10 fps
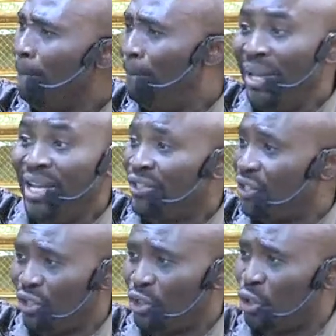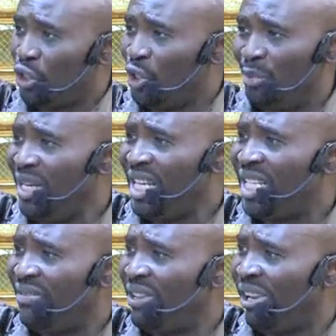built the church. It's been there
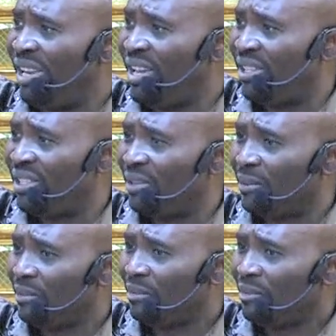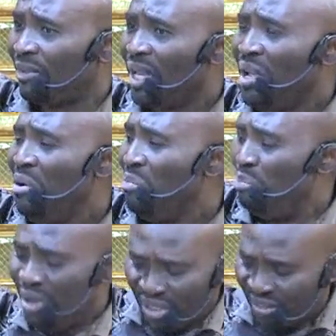17 years.
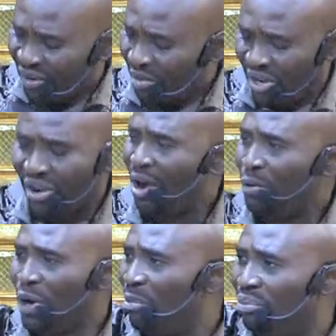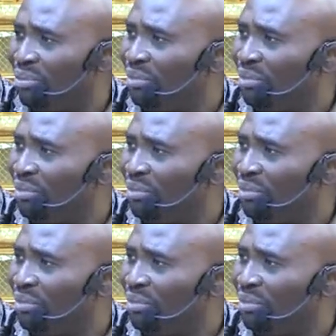Built it from the ground up.